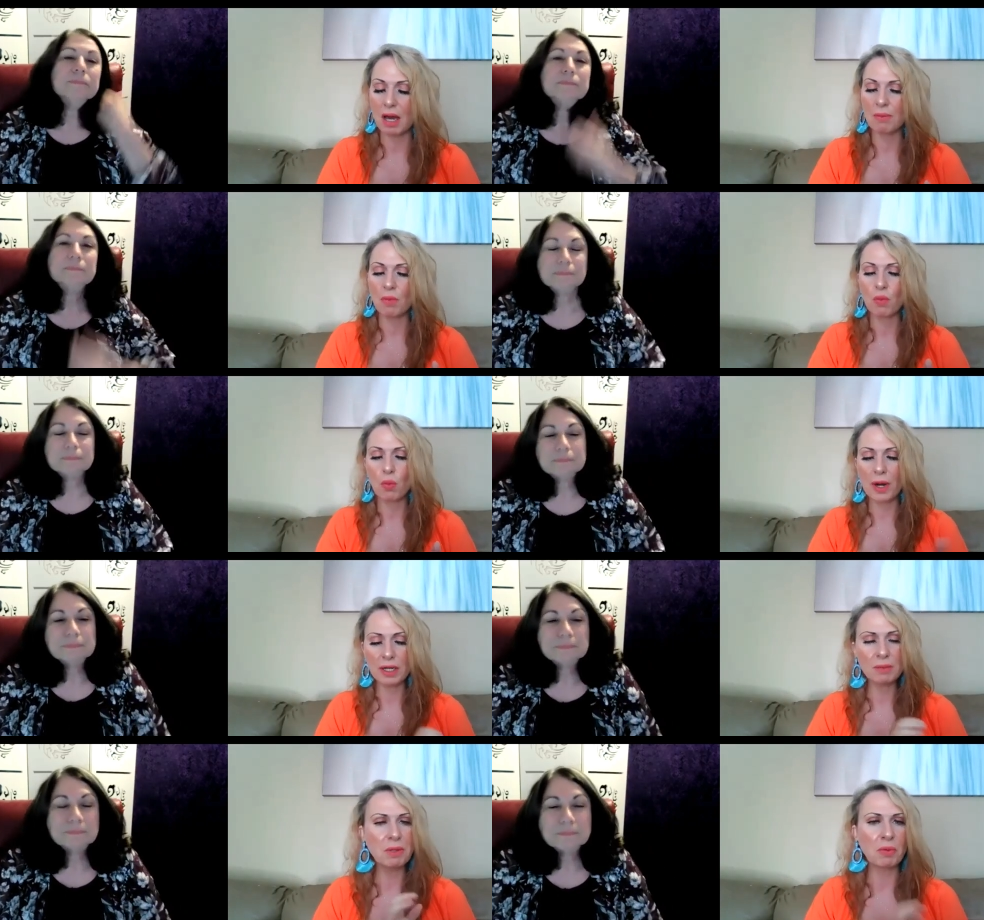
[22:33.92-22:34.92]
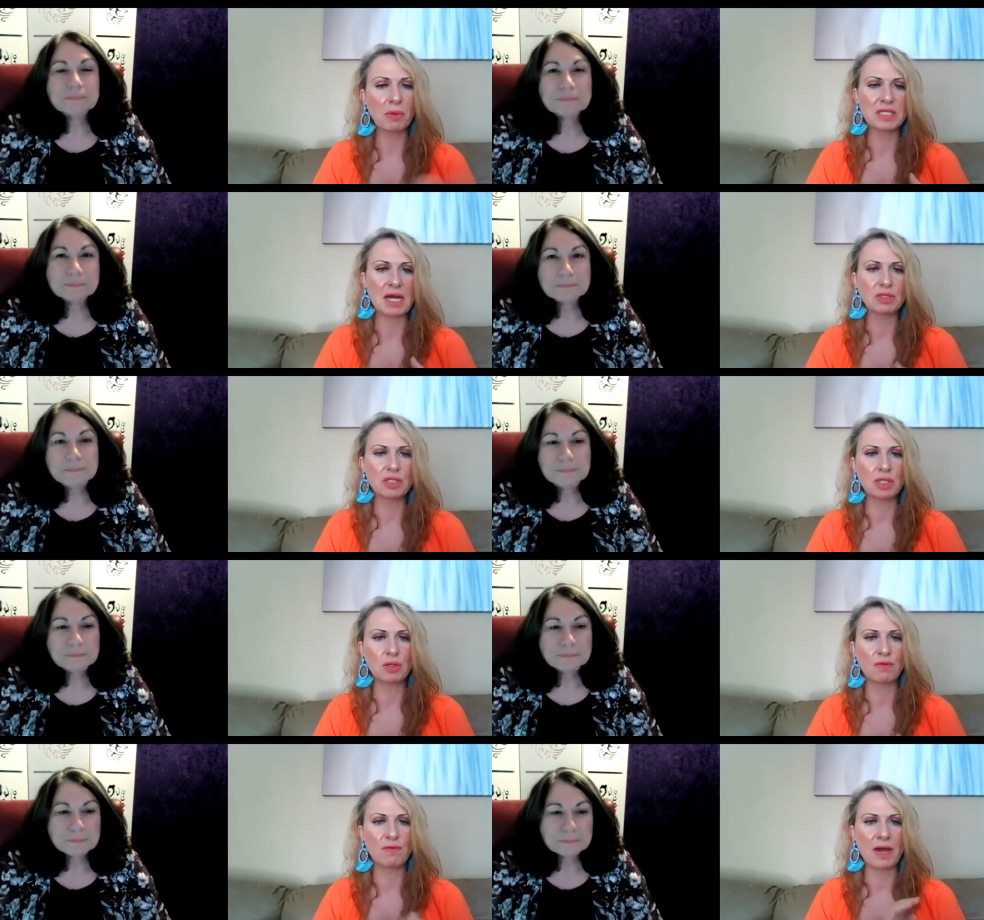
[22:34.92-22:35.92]
Speaker 1: Um, where can people reach out to
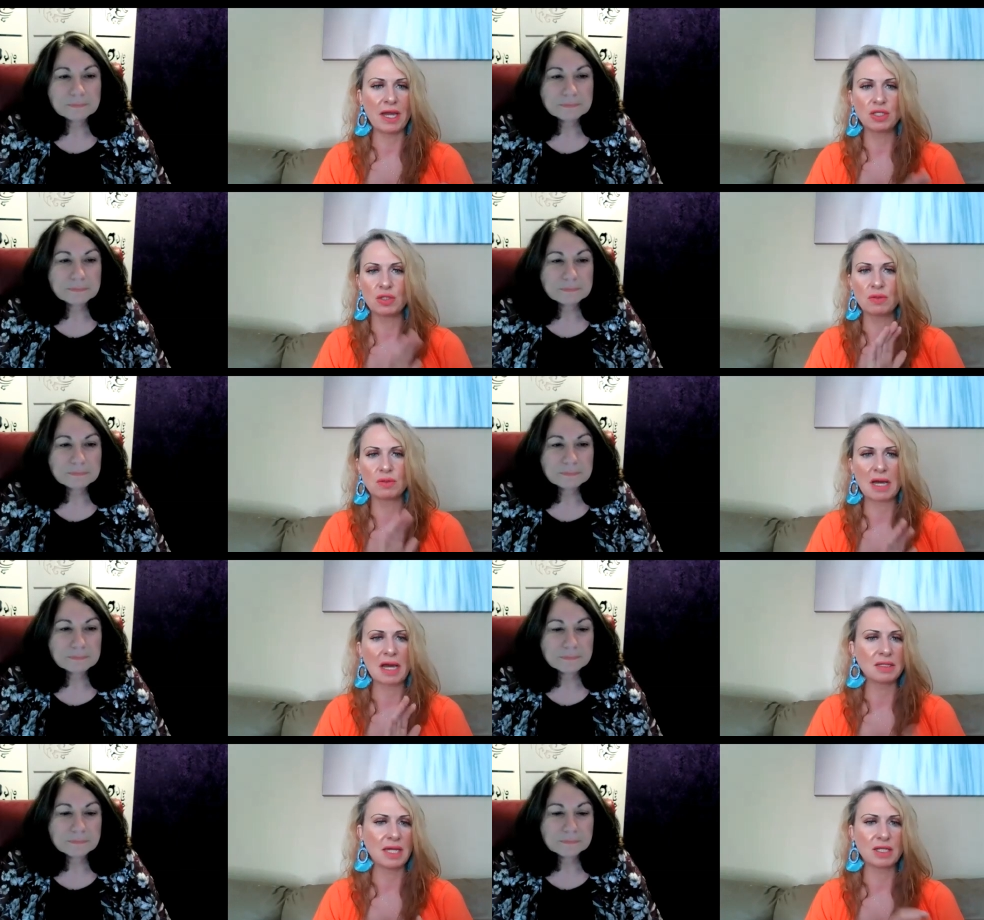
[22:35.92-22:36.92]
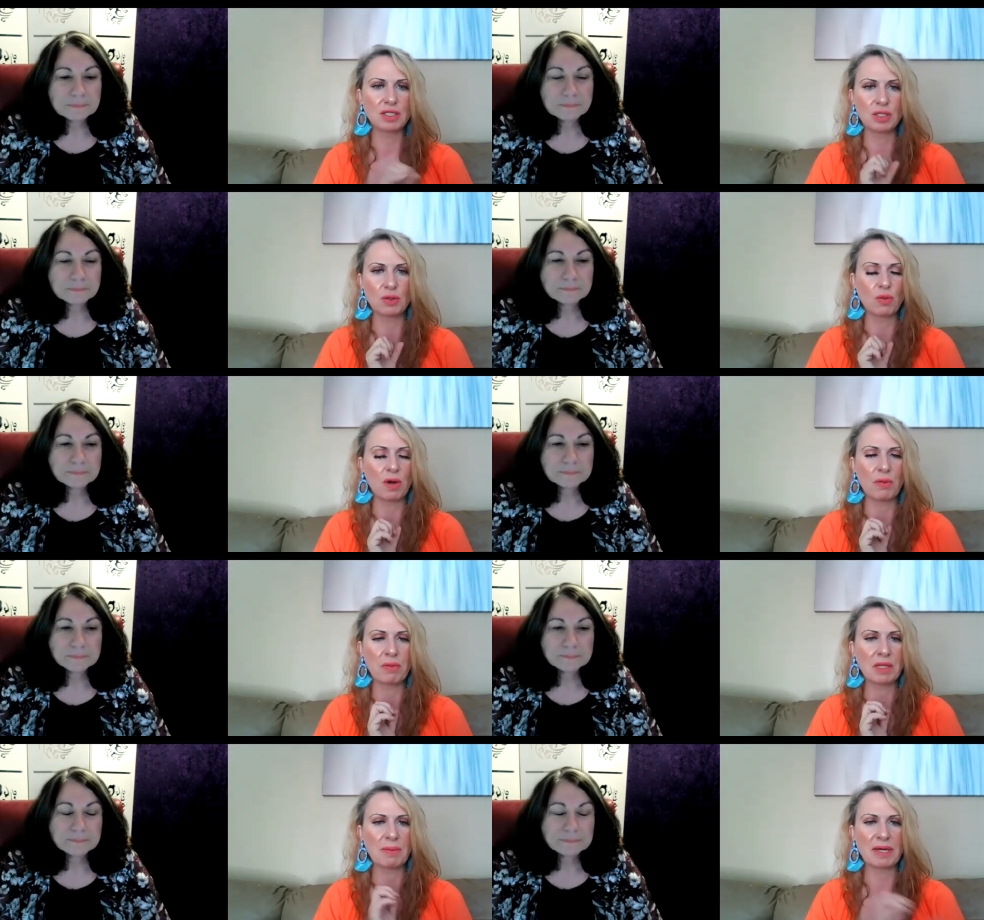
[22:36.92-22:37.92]
you, find you, contact you? What
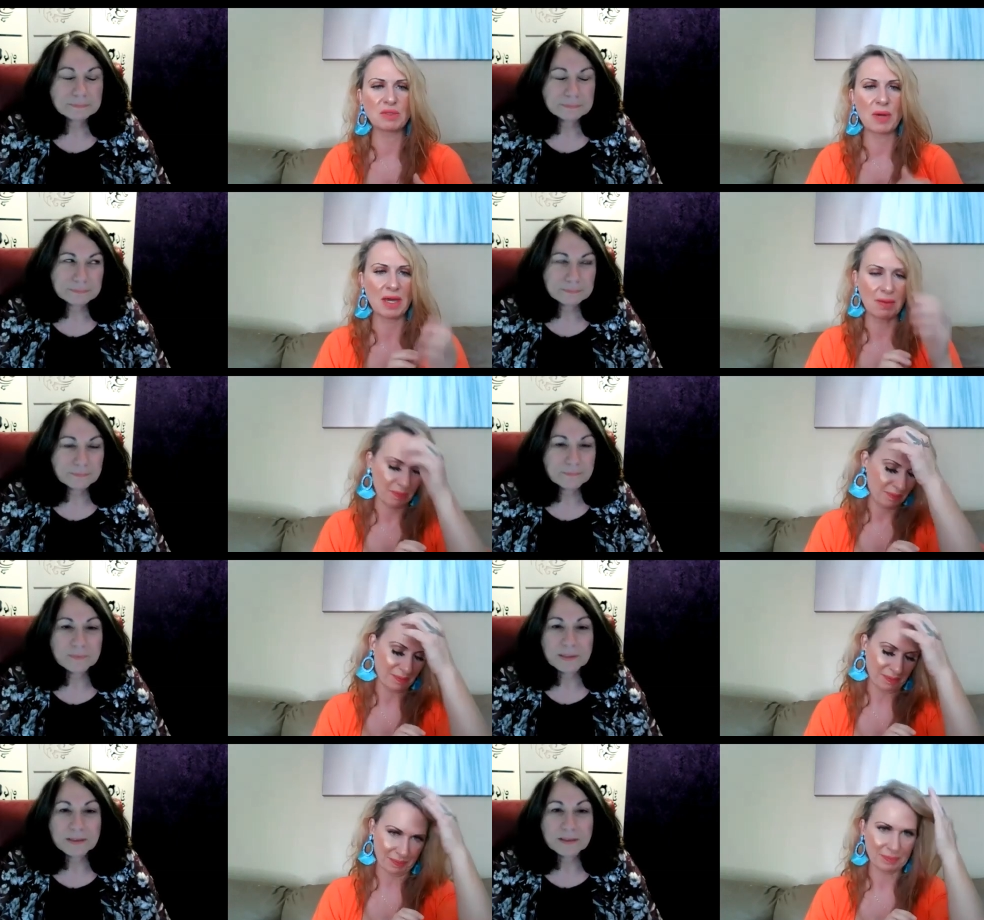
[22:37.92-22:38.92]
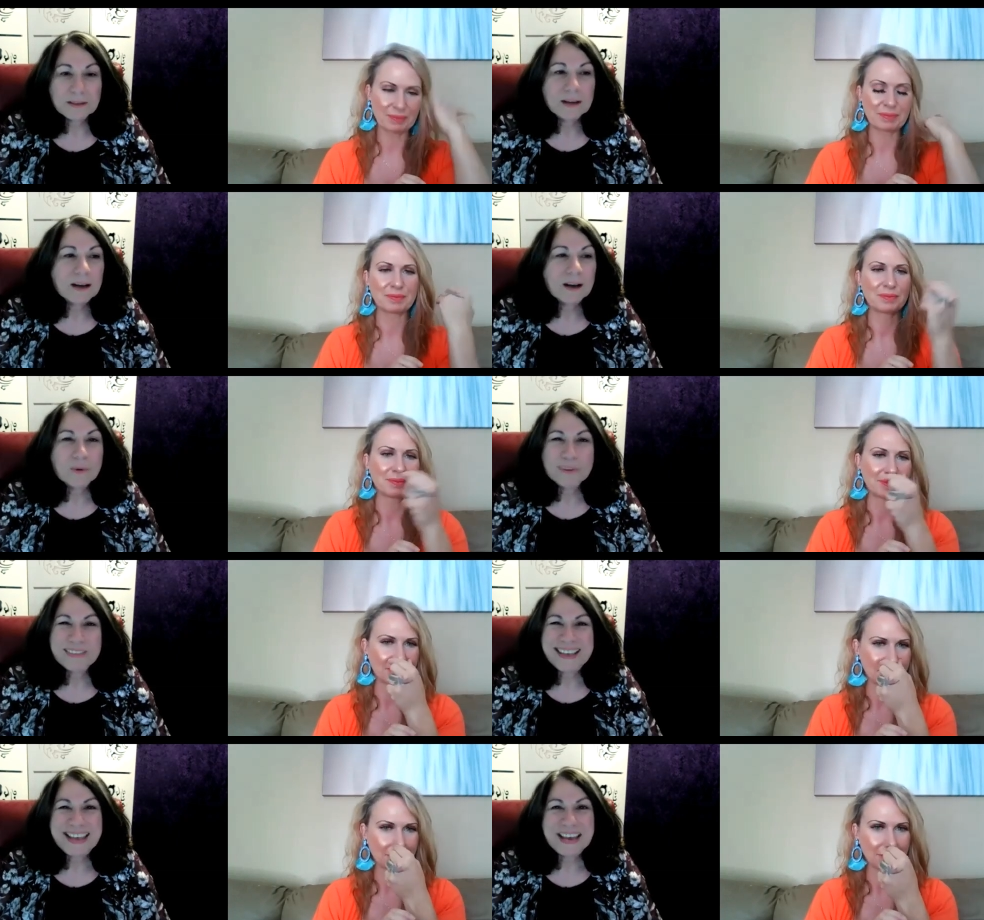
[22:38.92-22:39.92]
would be the best way? Oh, well,
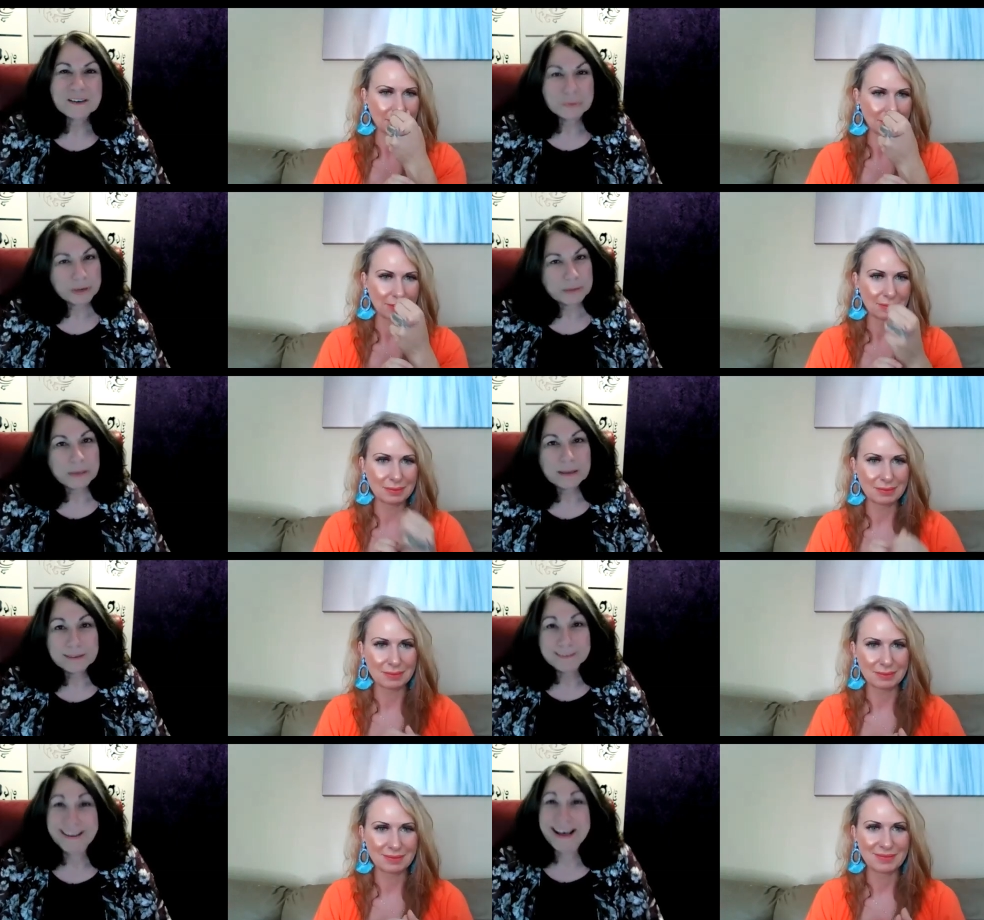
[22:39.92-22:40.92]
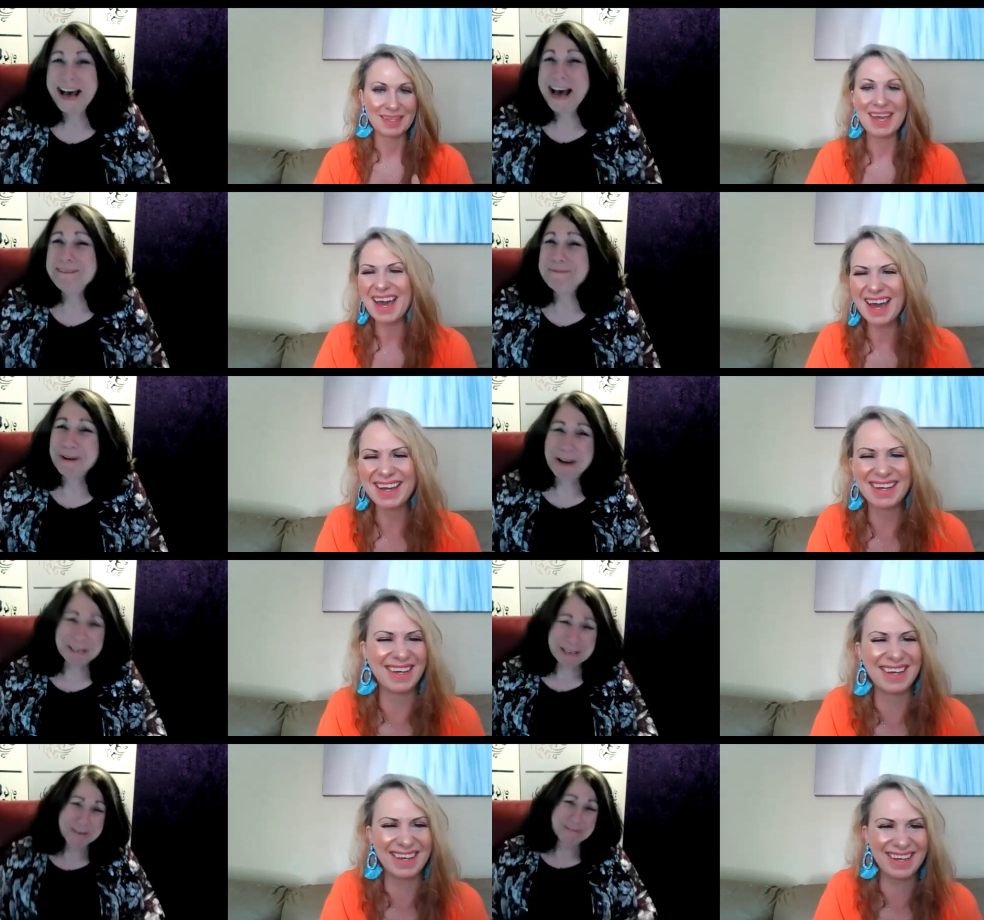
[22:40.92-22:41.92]
they
Speaker 2: can't avoid me.
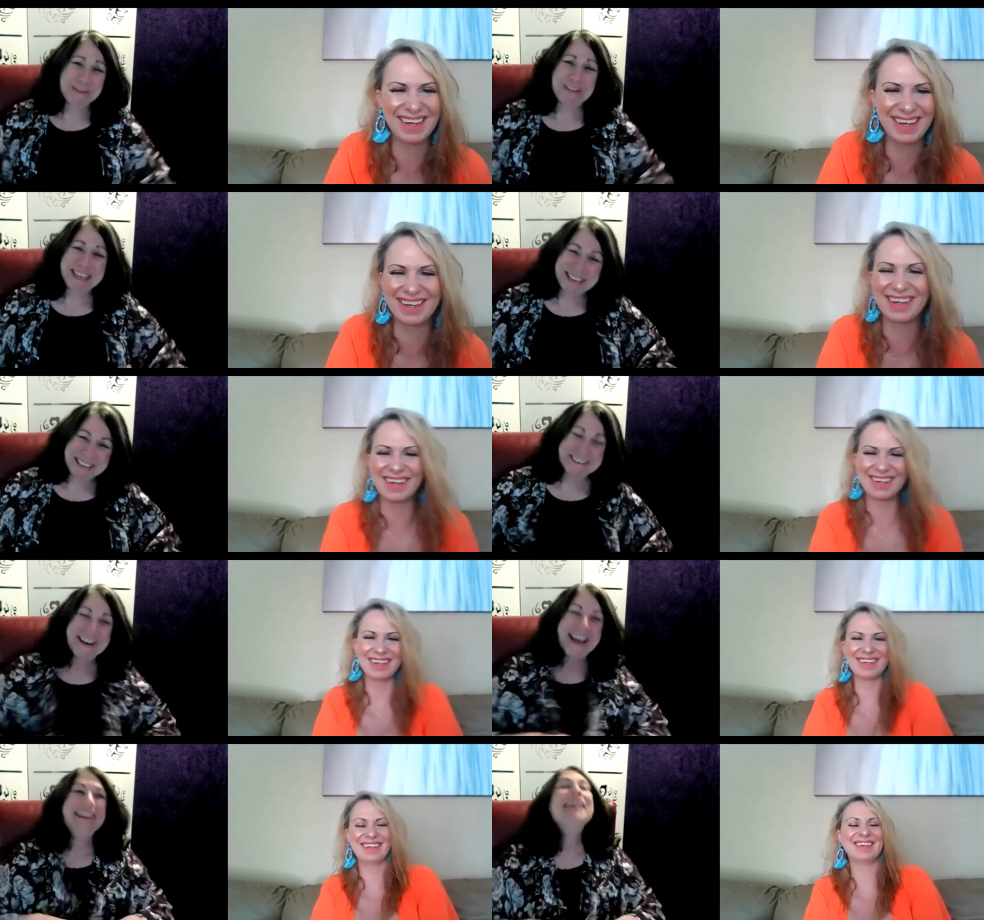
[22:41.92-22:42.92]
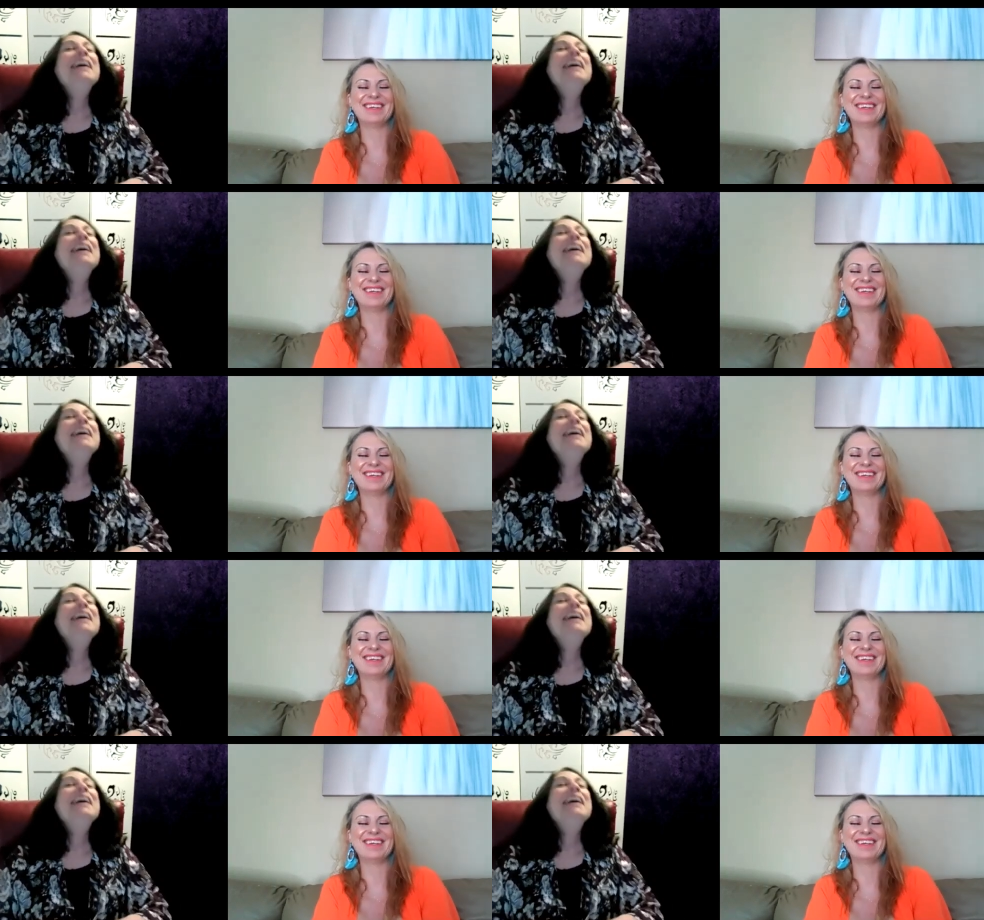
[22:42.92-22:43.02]
the,